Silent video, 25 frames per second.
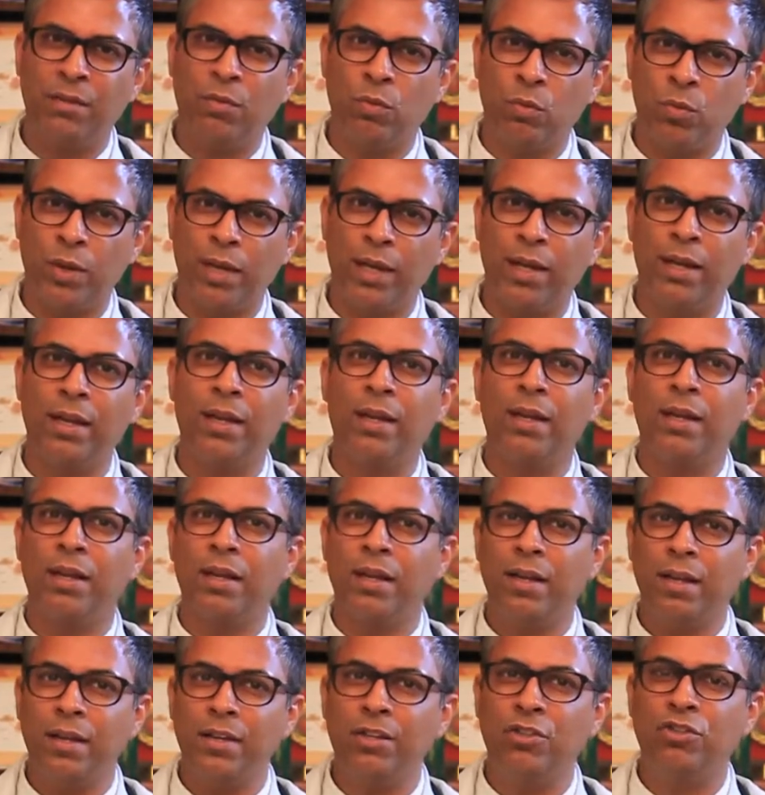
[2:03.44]
way
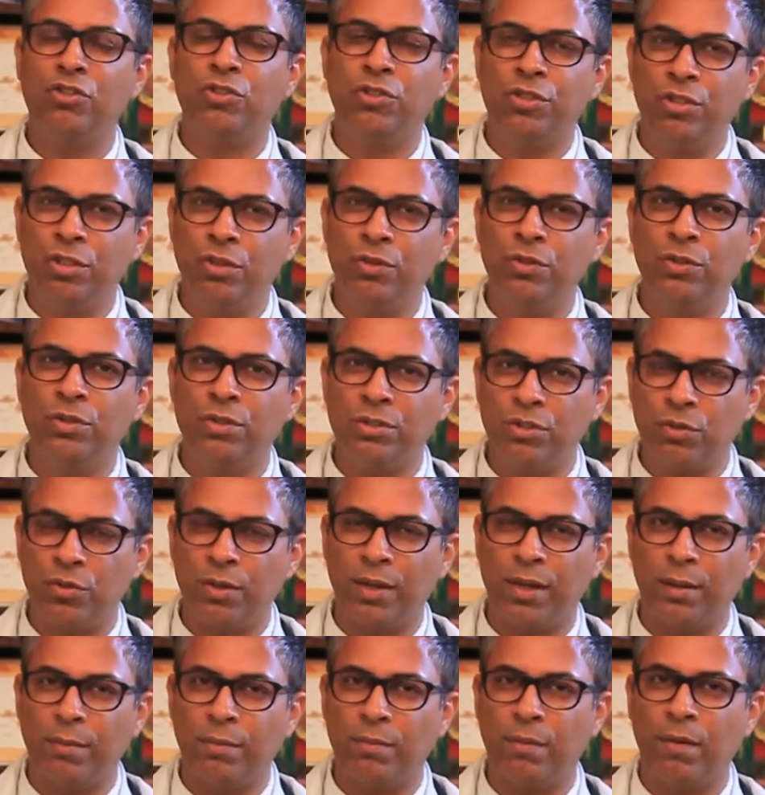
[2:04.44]
introduce to
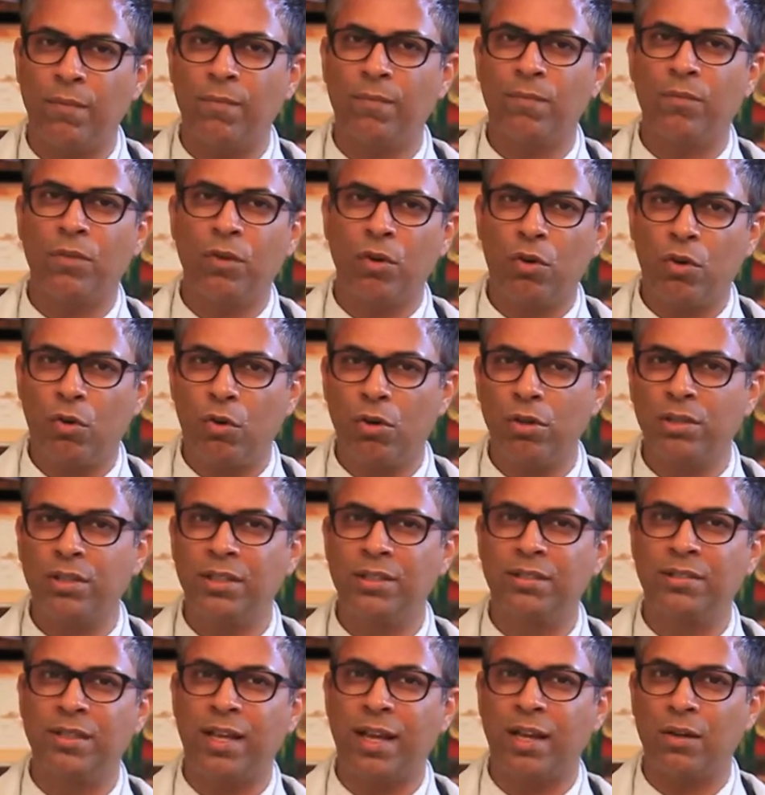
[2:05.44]
him all the
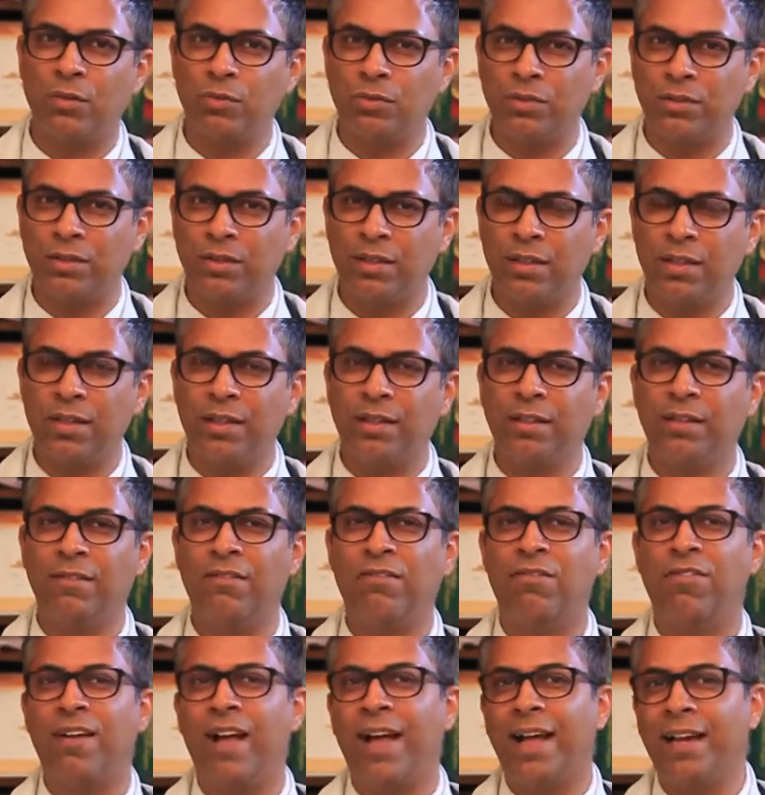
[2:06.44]
sounds, the
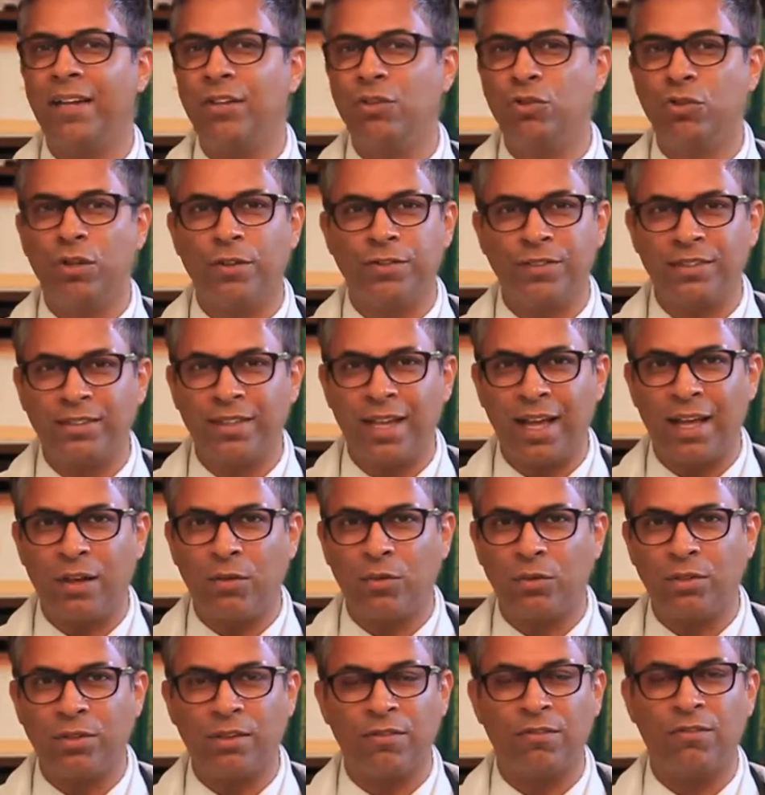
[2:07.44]
value of
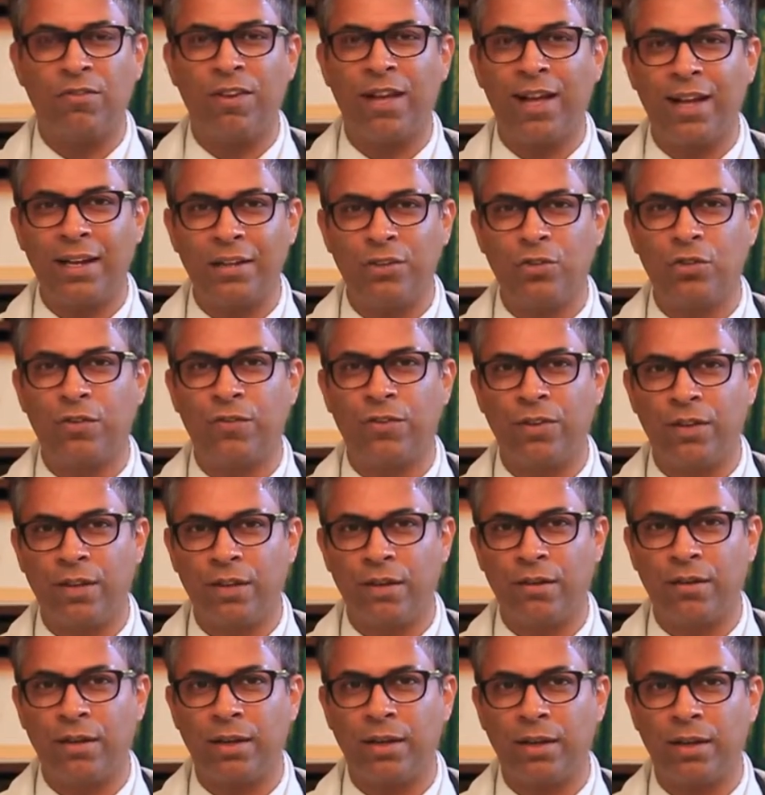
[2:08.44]
sound, the value of
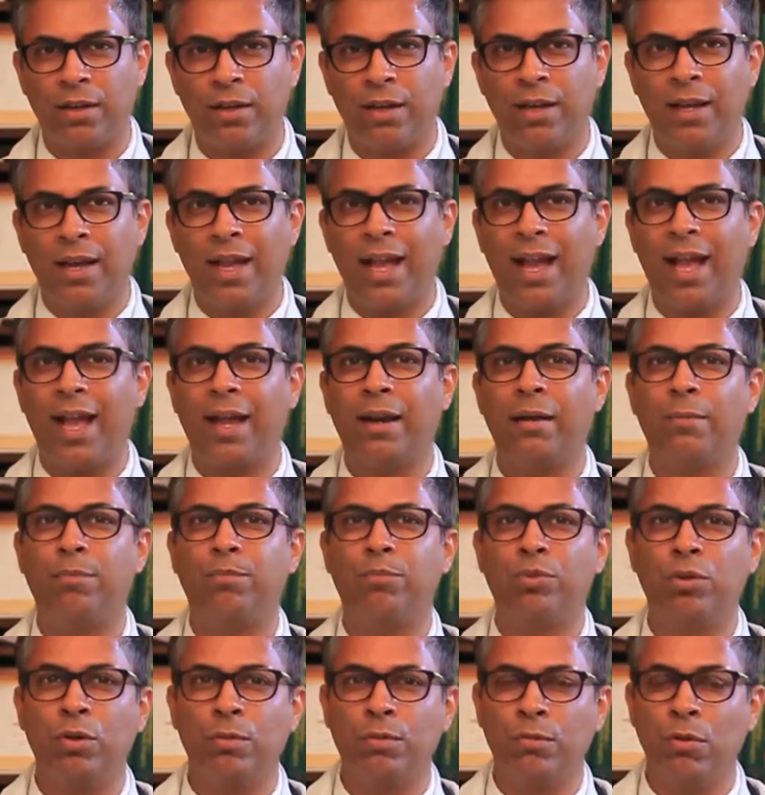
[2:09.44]
hearing, and
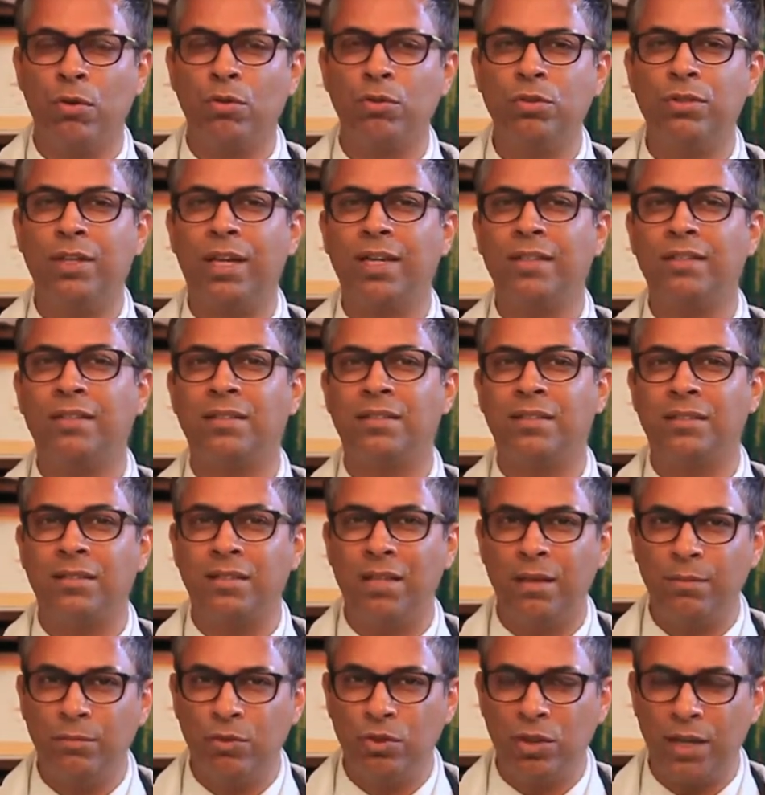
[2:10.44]
promote and
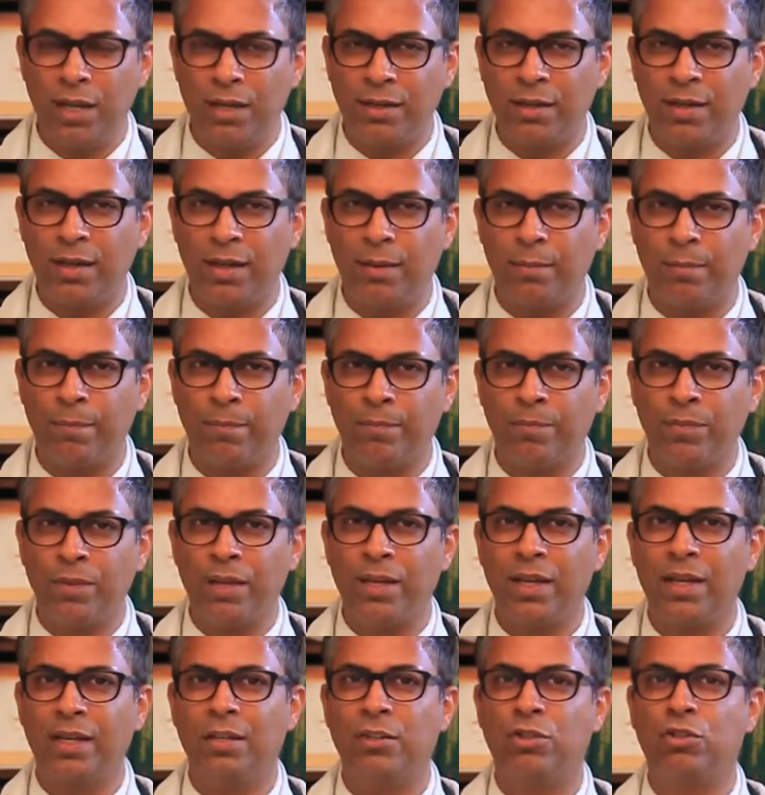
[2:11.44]
stimulate him
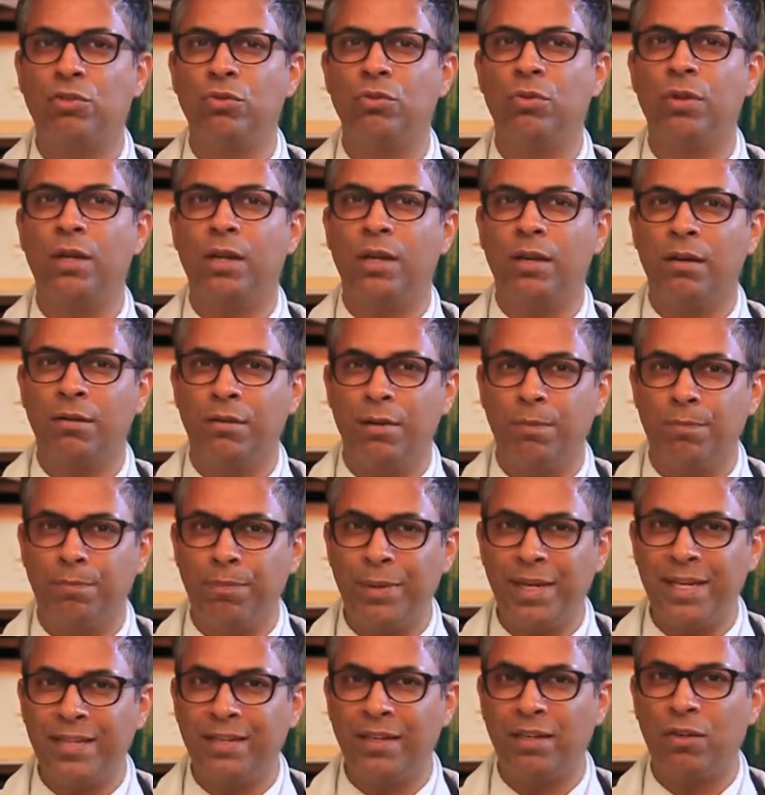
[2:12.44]
into
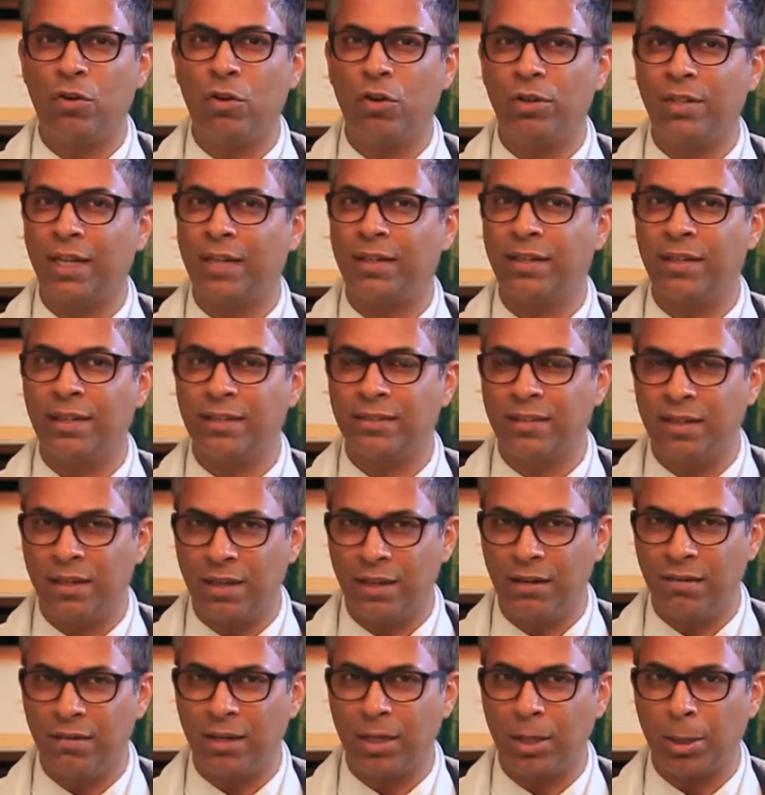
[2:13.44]
repeating all that he is
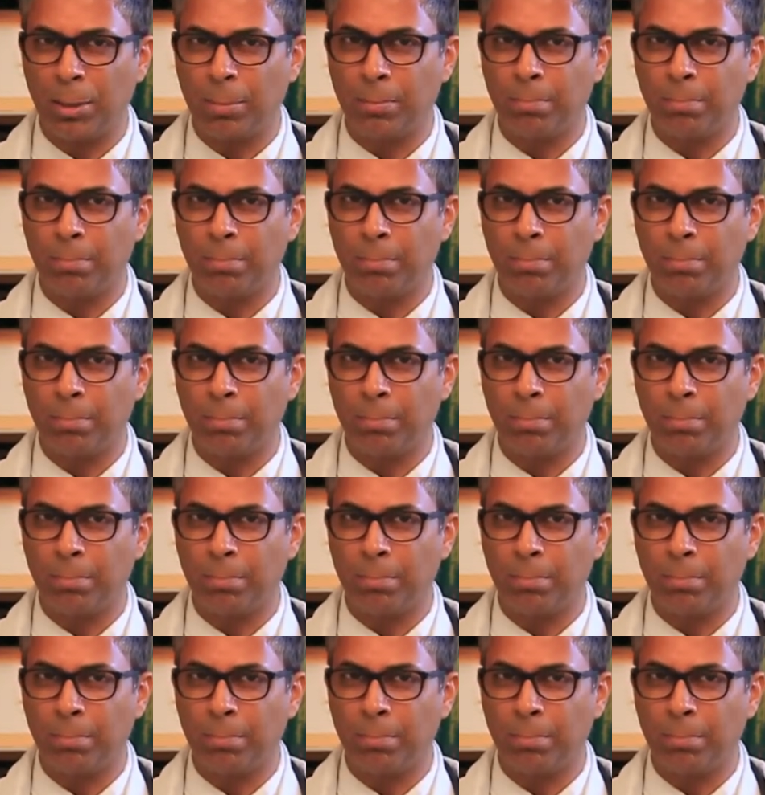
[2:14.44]
hearing.